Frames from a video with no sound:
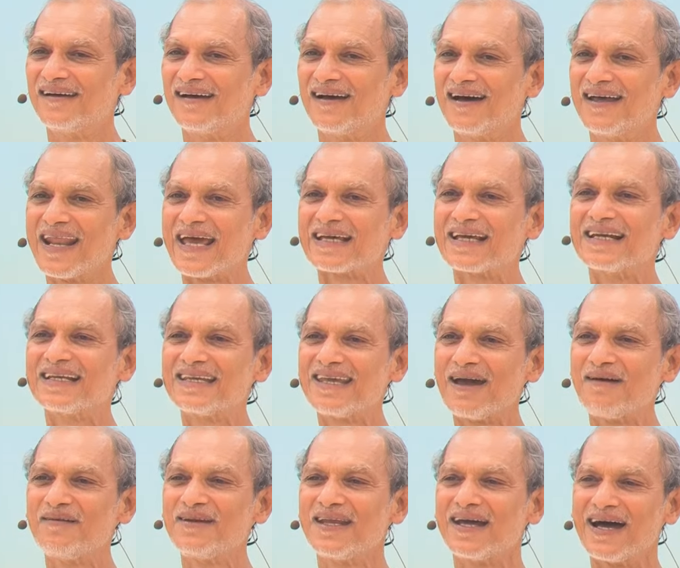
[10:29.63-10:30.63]
And I can
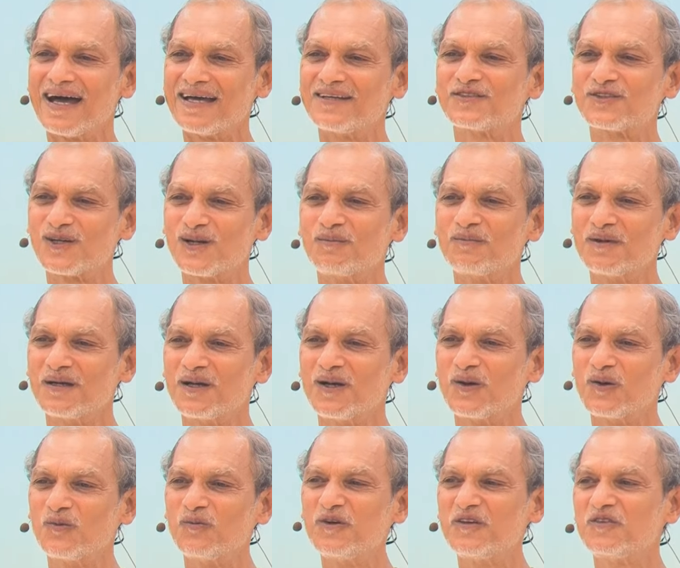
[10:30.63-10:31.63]
carry the ashram
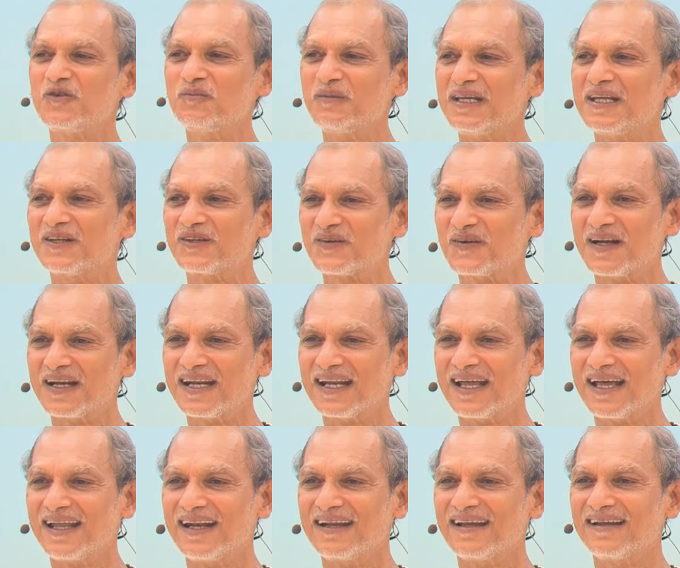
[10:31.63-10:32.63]
with me to
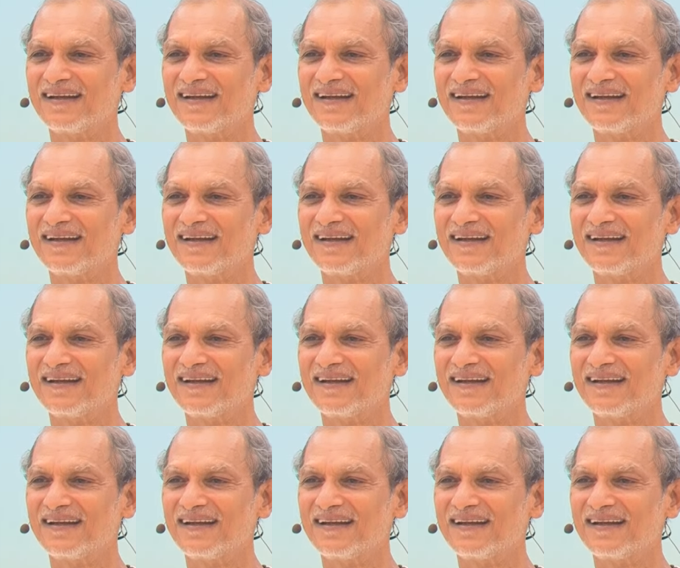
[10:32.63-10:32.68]
Trinidad.